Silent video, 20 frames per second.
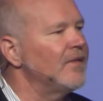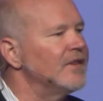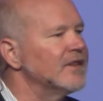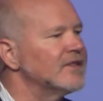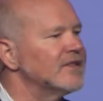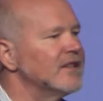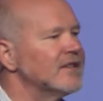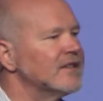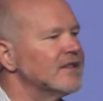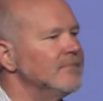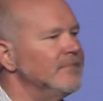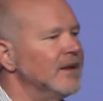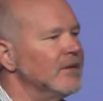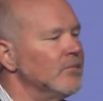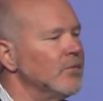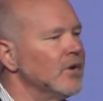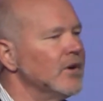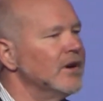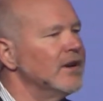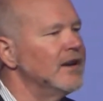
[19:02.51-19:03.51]
the system and
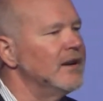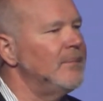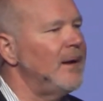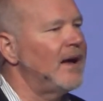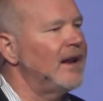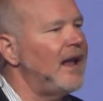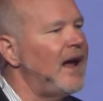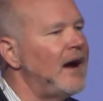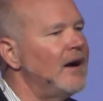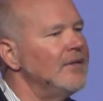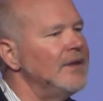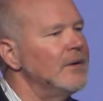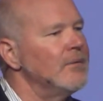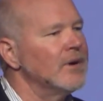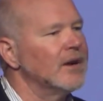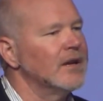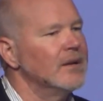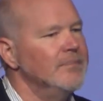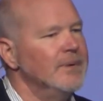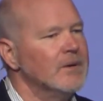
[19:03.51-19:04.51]
worried about how they were
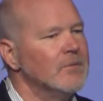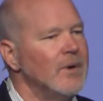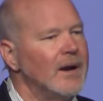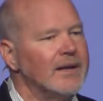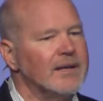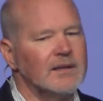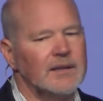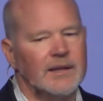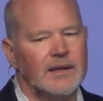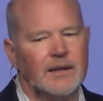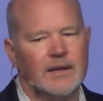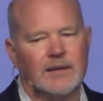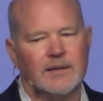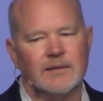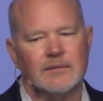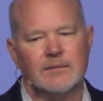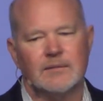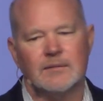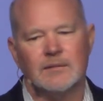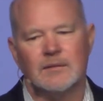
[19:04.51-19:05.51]
going to be regulated.
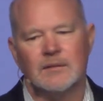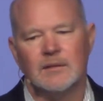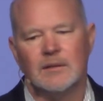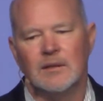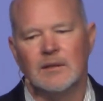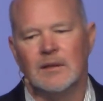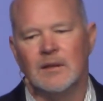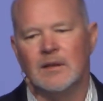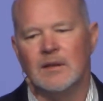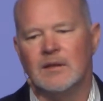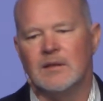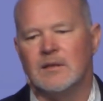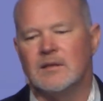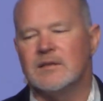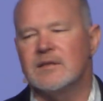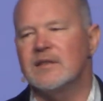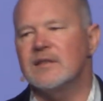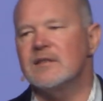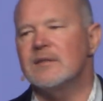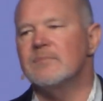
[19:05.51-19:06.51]
The
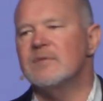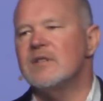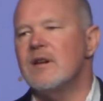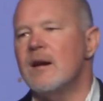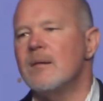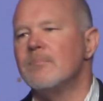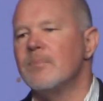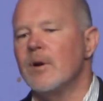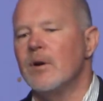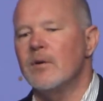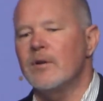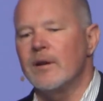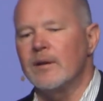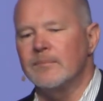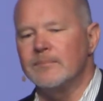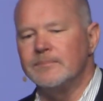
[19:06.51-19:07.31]
system's not broken.